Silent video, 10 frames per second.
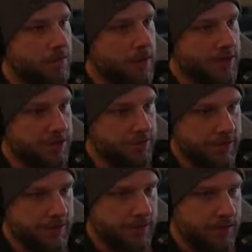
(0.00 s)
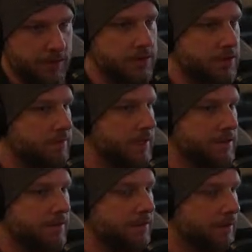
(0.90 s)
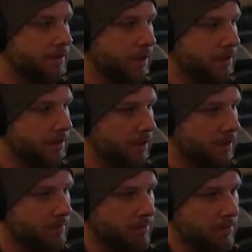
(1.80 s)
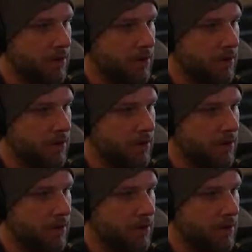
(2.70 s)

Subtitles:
Russia was instrumental in